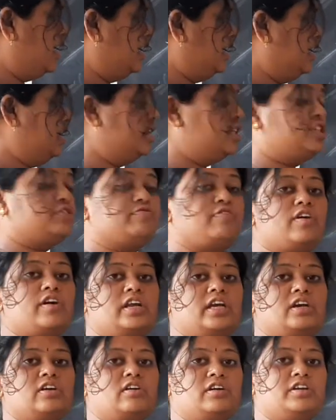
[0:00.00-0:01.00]
It is
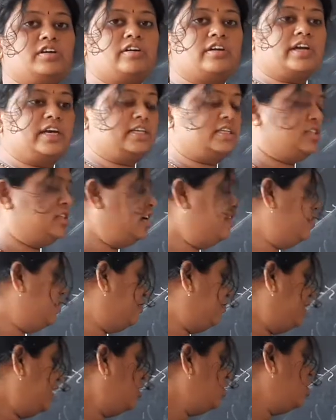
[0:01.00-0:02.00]
falling on your eyes. Now
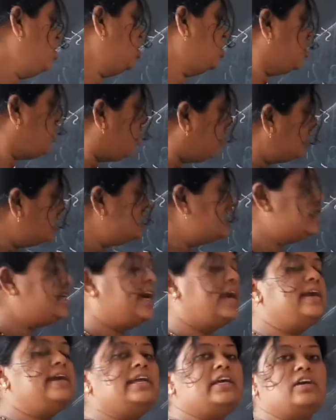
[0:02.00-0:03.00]
if at all you are
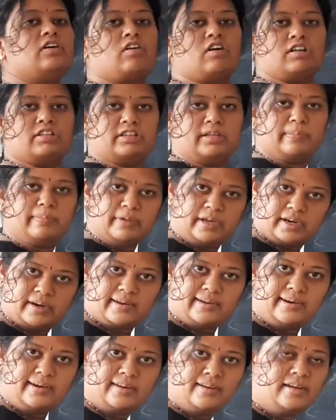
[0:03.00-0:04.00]
standing on the
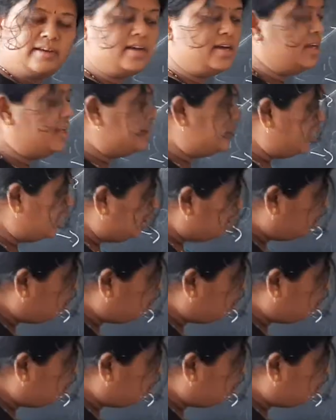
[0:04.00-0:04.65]
mirror, then